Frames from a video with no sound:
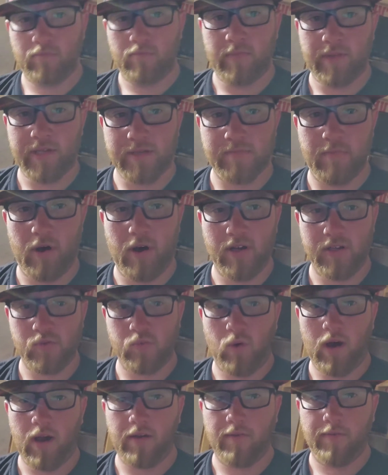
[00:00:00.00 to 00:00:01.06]
Ms. Boss
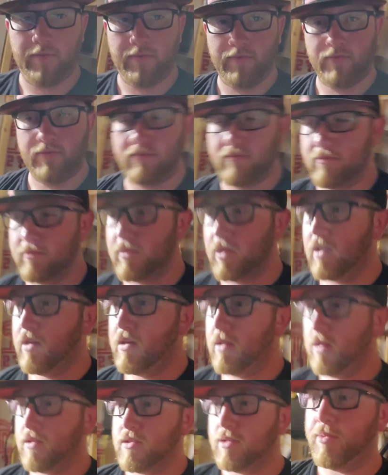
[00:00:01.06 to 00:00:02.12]
Wife
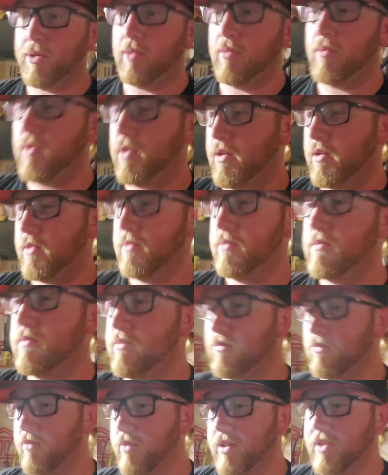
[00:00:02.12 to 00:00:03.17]
to be able to
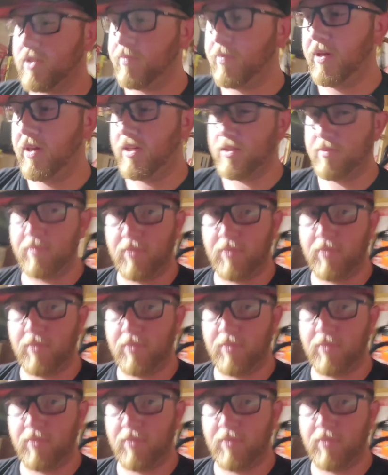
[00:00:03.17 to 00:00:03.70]
rent space.